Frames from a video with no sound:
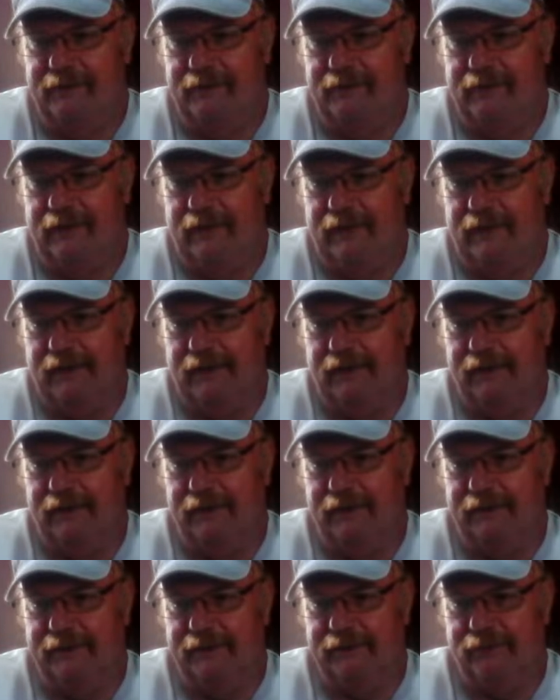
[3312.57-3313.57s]

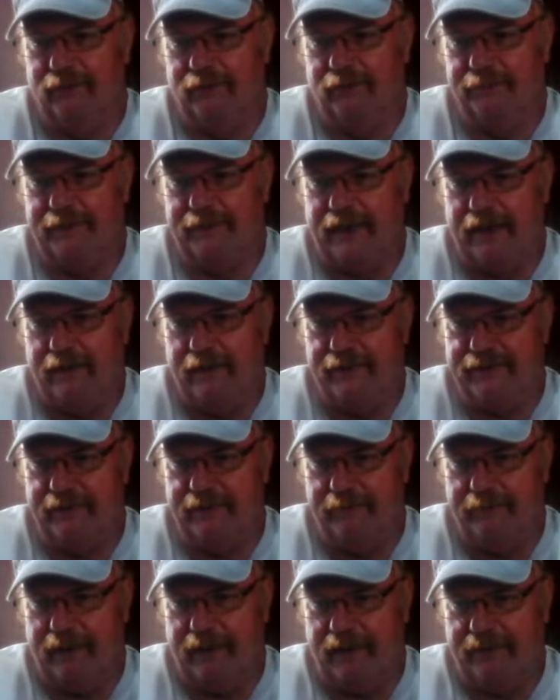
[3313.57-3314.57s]
Norm, Terrence
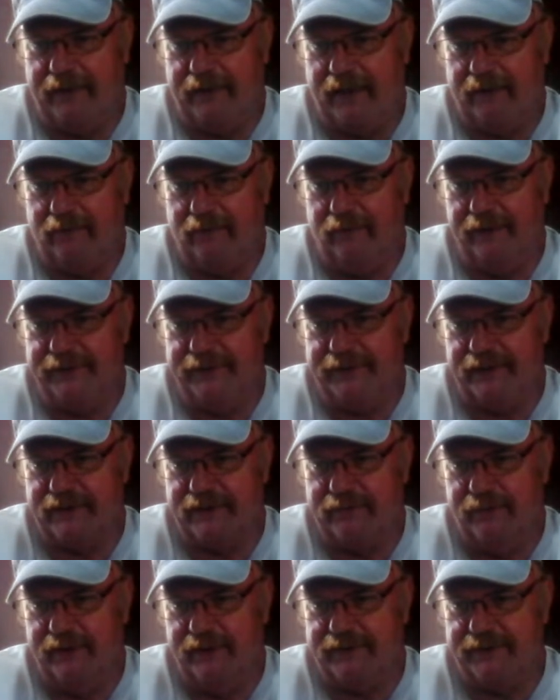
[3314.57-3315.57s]
and Beth had only
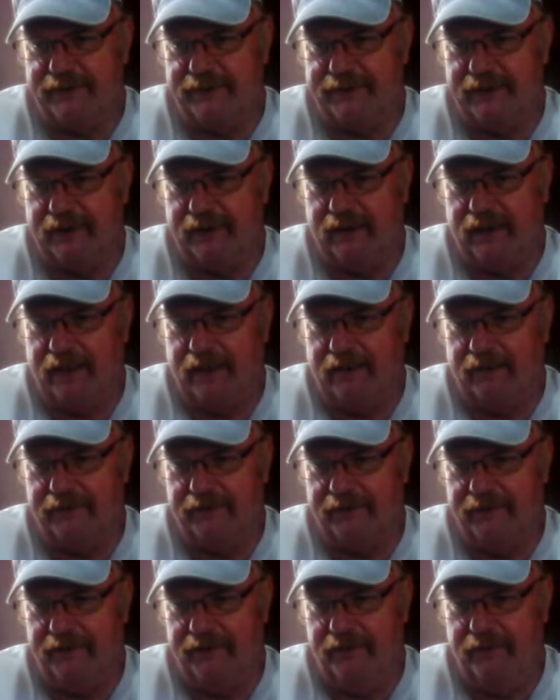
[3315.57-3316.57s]
6 weeks to send letter
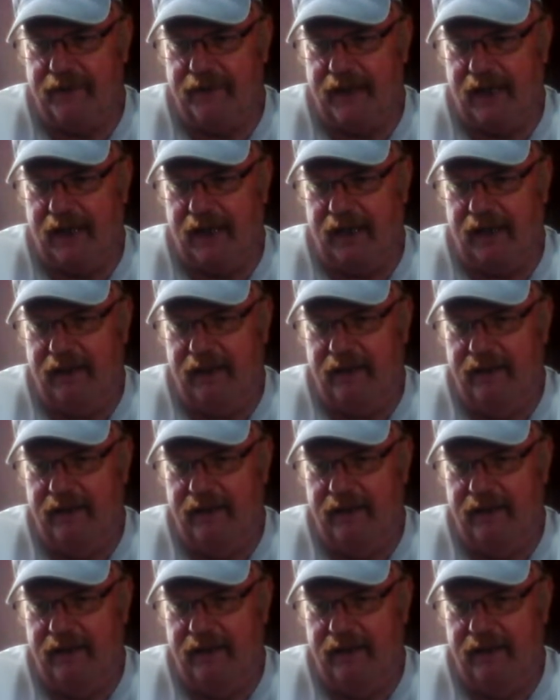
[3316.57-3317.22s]
to UK